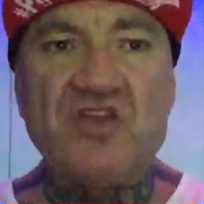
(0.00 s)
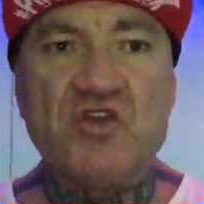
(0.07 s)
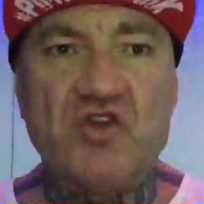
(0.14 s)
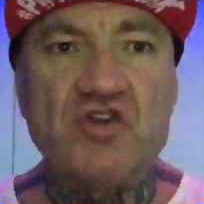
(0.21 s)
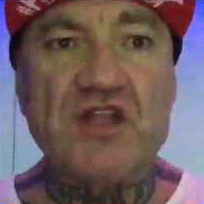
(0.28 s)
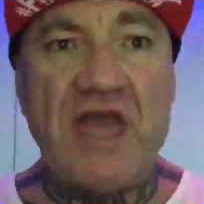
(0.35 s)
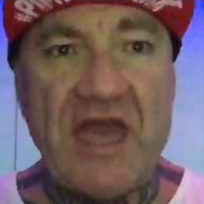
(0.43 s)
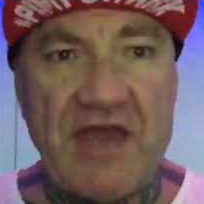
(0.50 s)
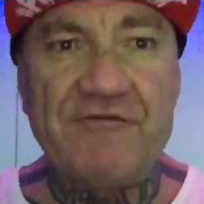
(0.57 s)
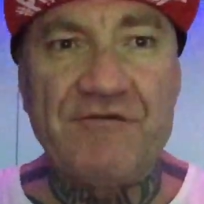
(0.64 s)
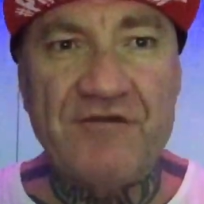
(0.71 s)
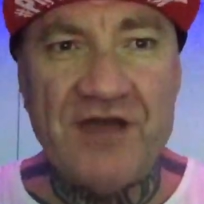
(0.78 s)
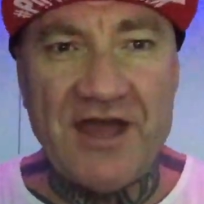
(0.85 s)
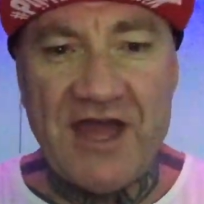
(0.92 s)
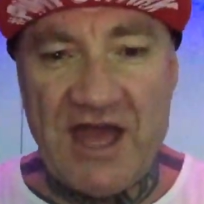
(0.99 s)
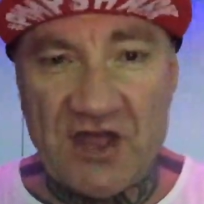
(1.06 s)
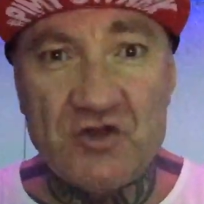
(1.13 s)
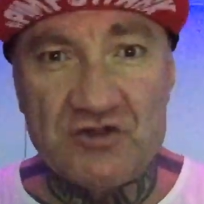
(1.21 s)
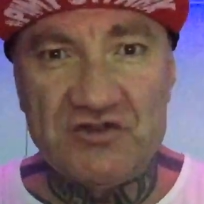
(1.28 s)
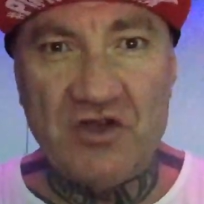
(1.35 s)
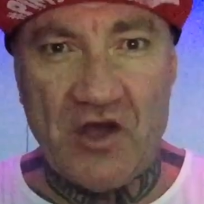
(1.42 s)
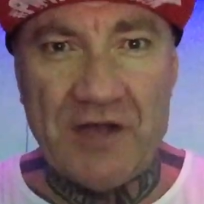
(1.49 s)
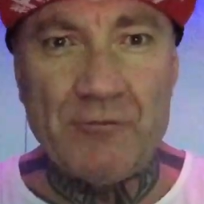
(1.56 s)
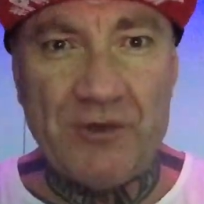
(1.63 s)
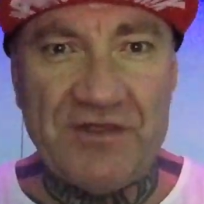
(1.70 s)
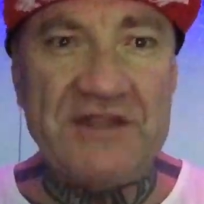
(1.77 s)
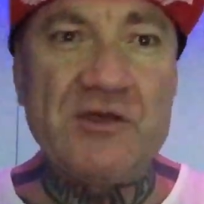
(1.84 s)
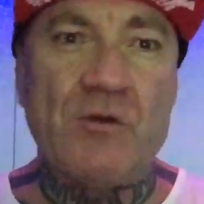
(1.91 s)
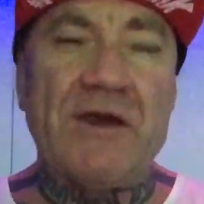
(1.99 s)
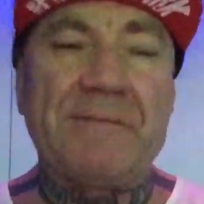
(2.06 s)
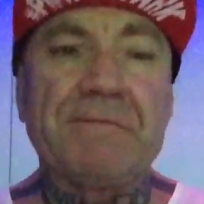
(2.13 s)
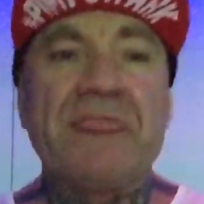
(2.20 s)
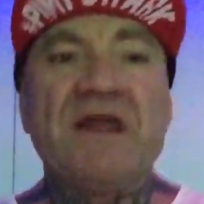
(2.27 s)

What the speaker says: you could have a good time with anyway.